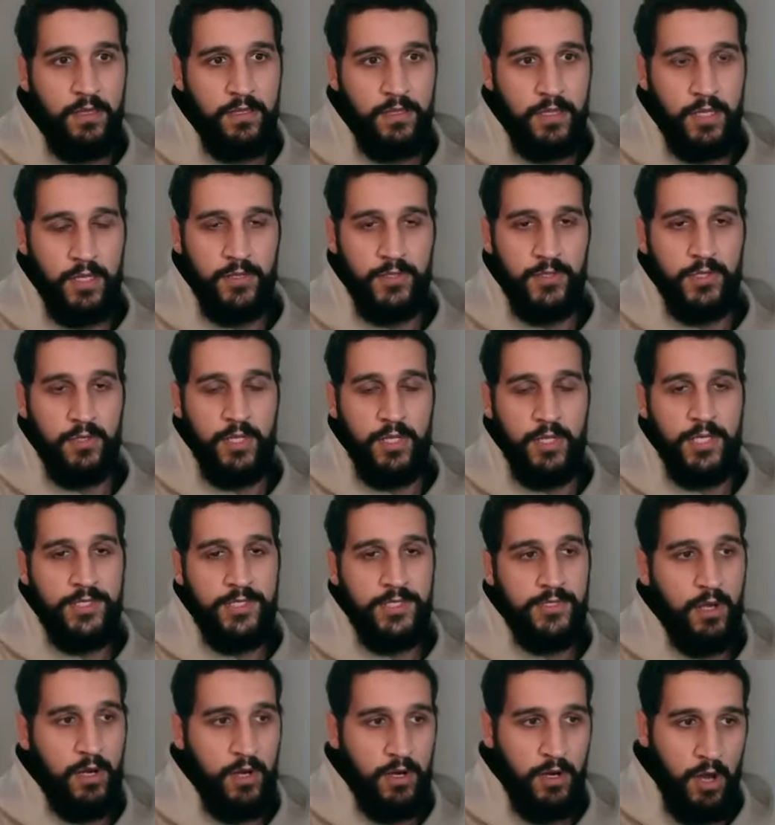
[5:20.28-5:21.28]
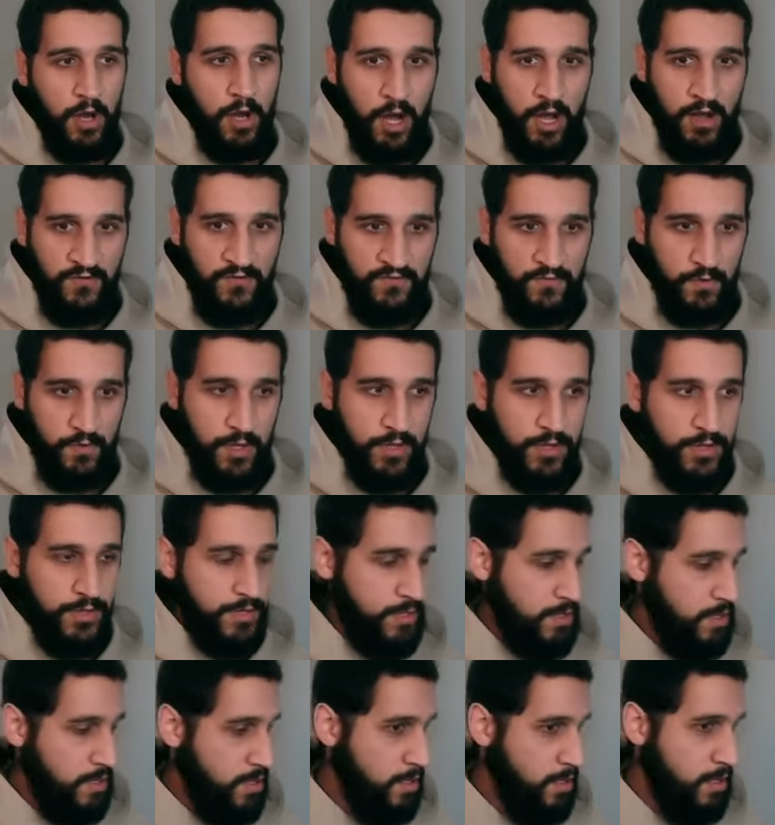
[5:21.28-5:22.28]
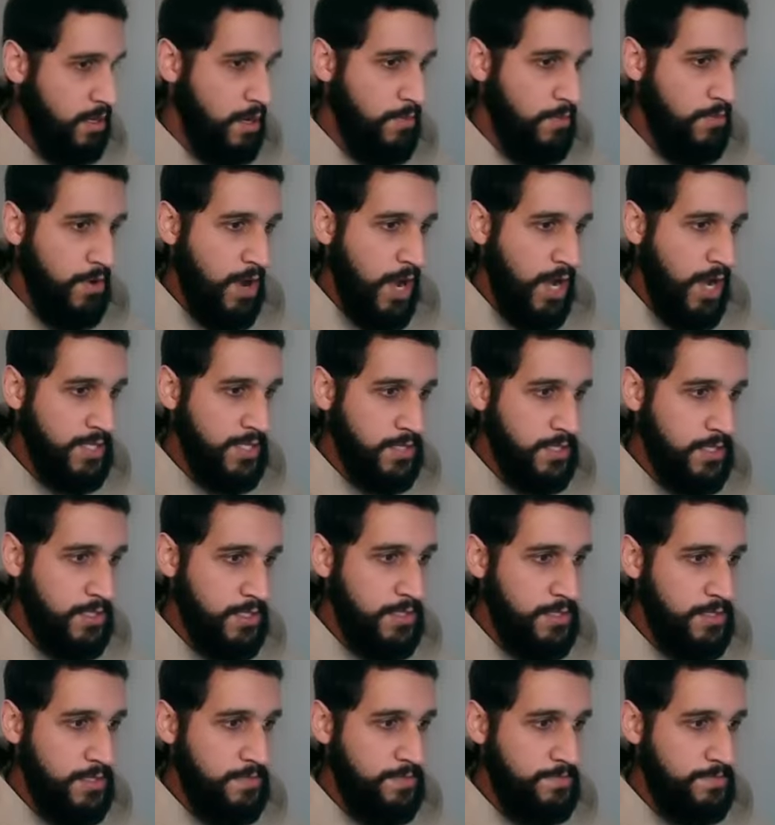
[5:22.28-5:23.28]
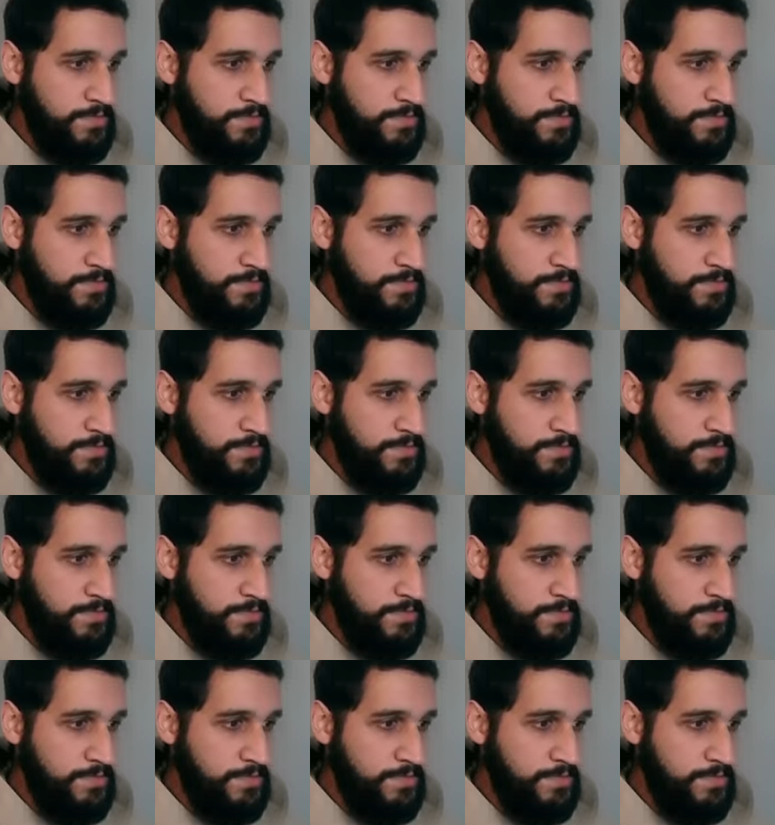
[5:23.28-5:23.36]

Okay, so let's start off with a practice.